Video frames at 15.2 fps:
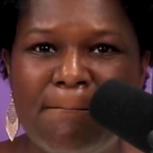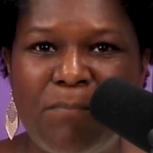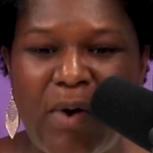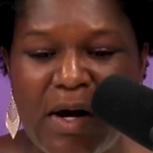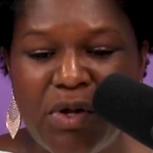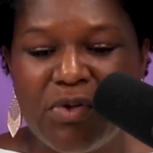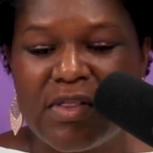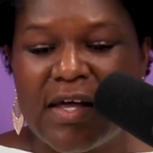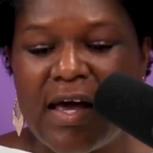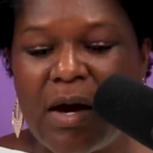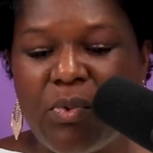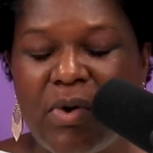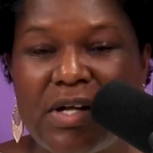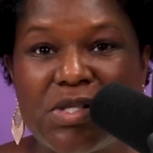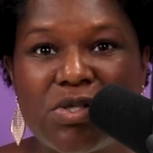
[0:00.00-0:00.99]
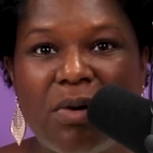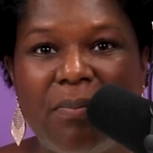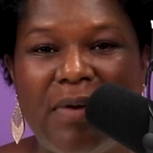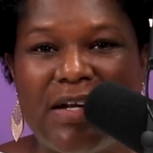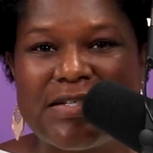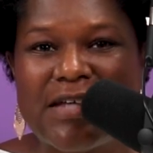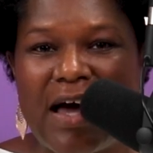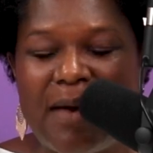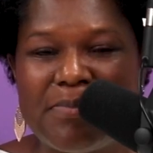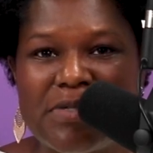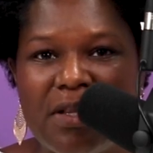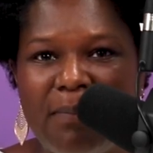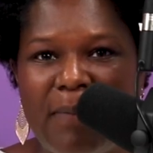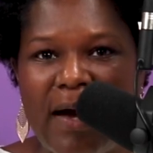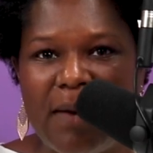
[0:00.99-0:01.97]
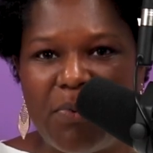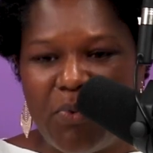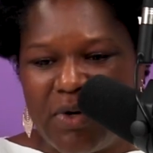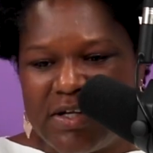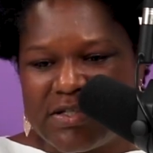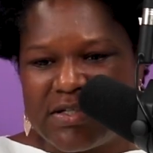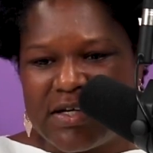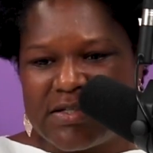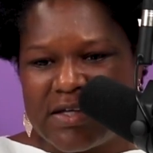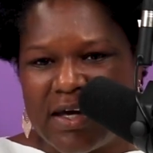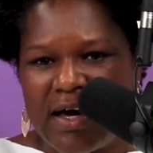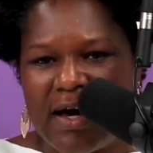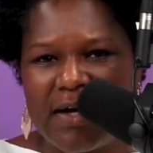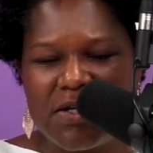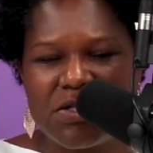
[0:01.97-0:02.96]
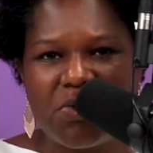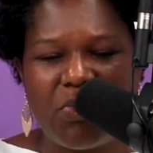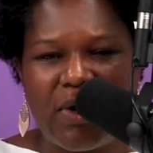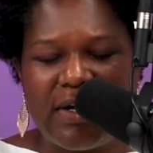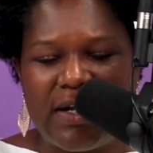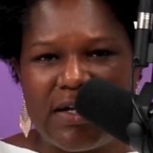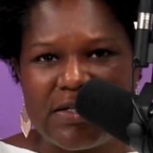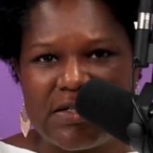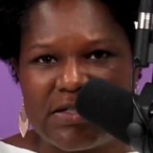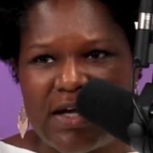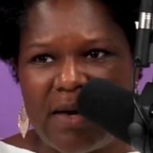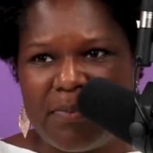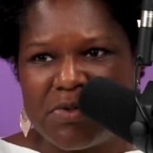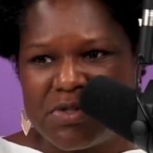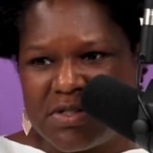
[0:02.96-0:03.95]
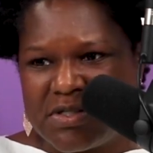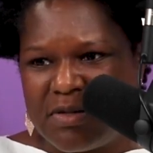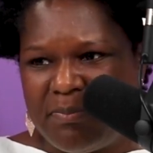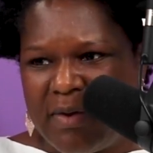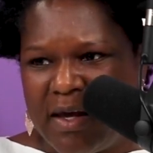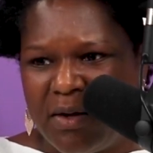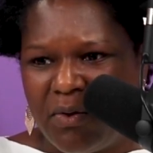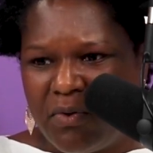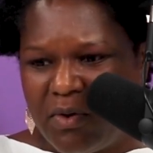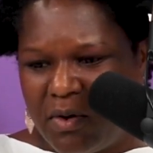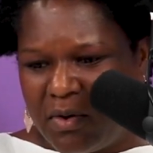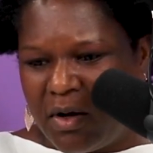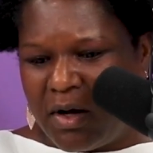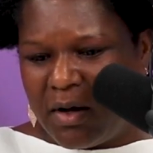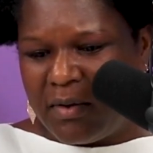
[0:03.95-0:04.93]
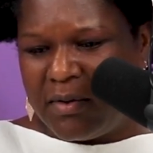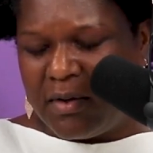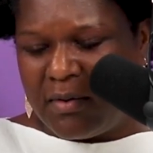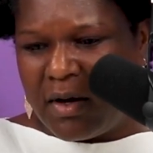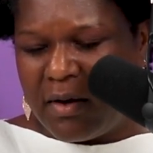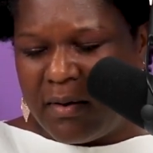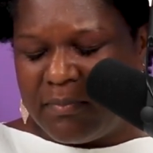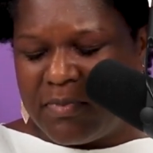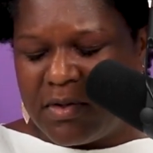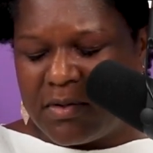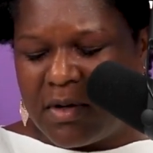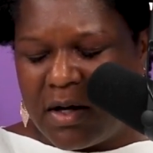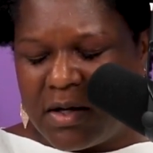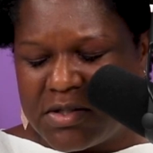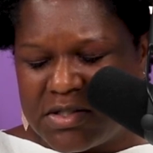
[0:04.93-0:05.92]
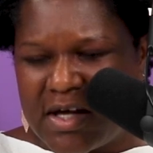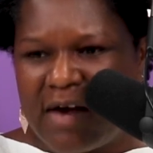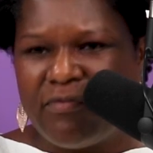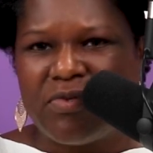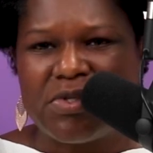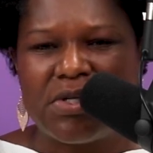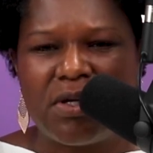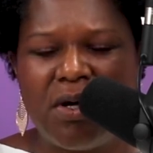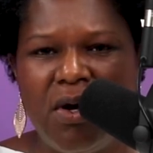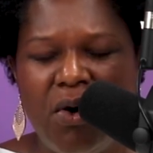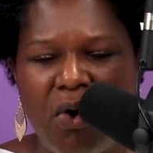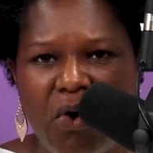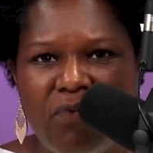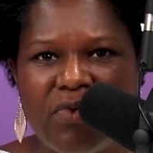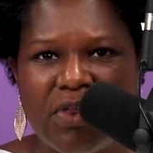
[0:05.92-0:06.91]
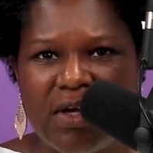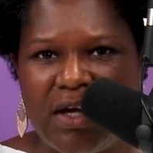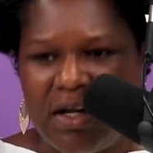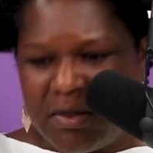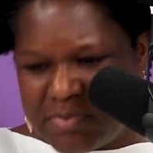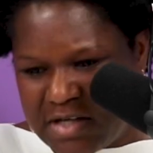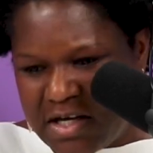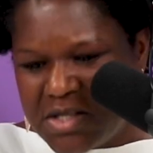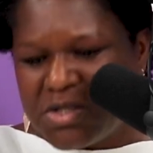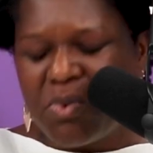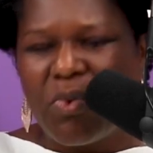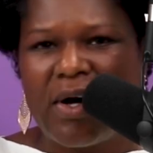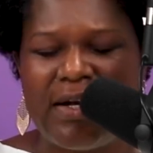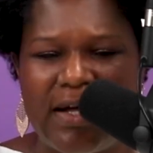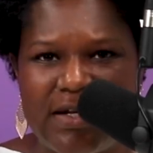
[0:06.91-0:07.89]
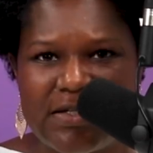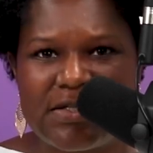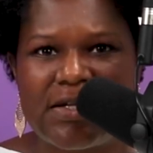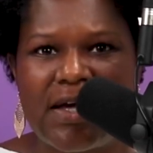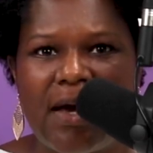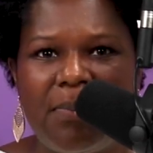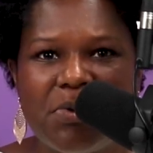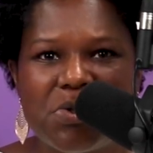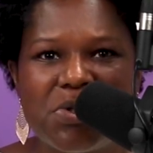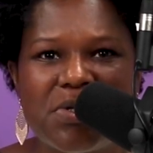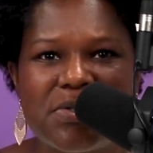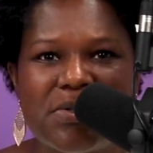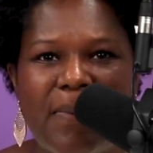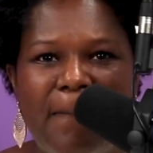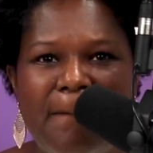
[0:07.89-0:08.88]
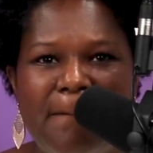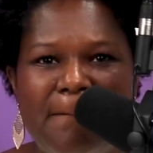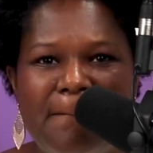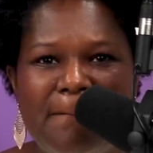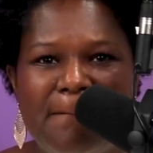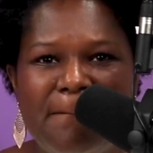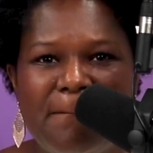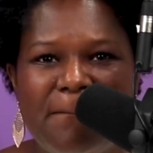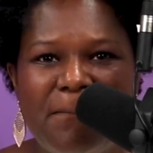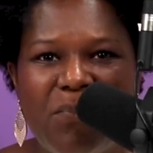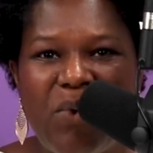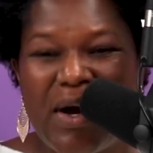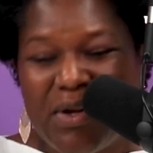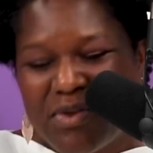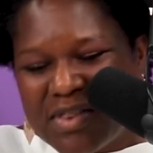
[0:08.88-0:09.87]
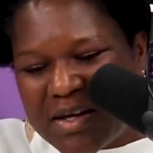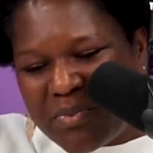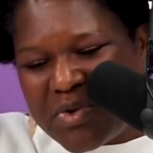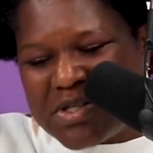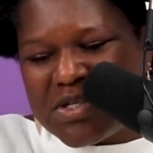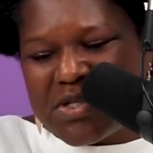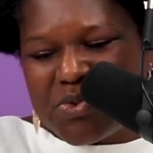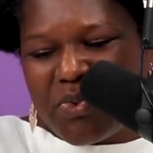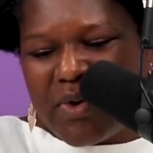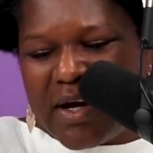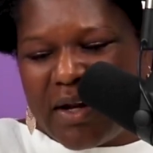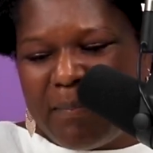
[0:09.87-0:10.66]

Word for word: Why do you think I read so many times in the Bible when it says that God is the one that establishes the man uh, uh, uh, uh, sovereignty over the kingdoms? He's the one that establishes. Why do you think we just read